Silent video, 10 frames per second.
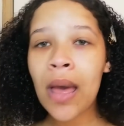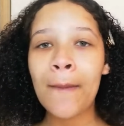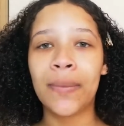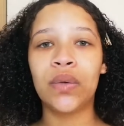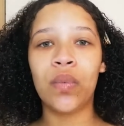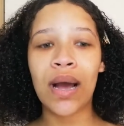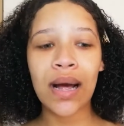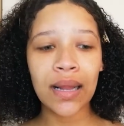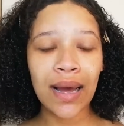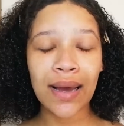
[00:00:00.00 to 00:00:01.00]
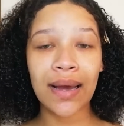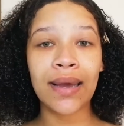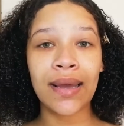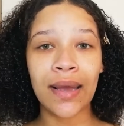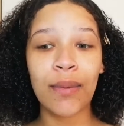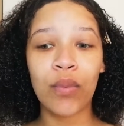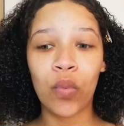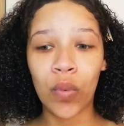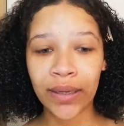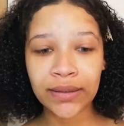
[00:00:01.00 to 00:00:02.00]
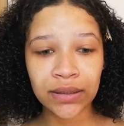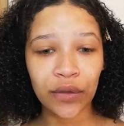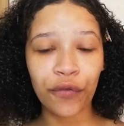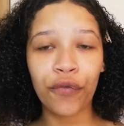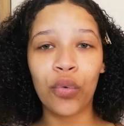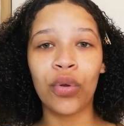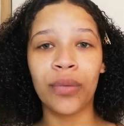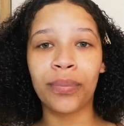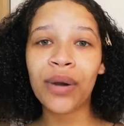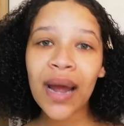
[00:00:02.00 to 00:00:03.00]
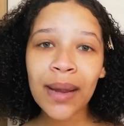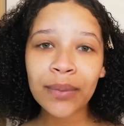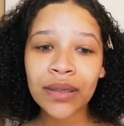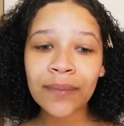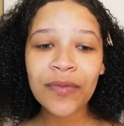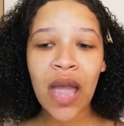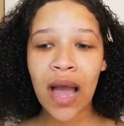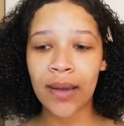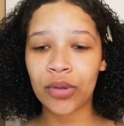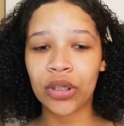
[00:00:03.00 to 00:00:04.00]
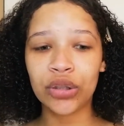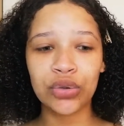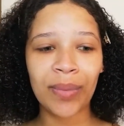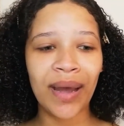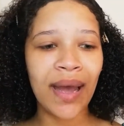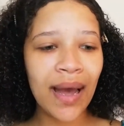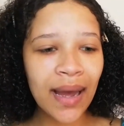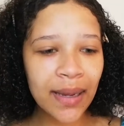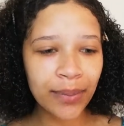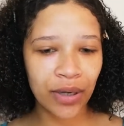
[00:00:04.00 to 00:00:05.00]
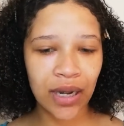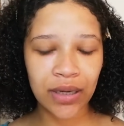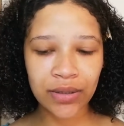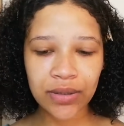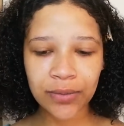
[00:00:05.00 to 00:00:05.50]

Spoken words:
But while I am waiting for the primer, I'm gonna do my eyebrows.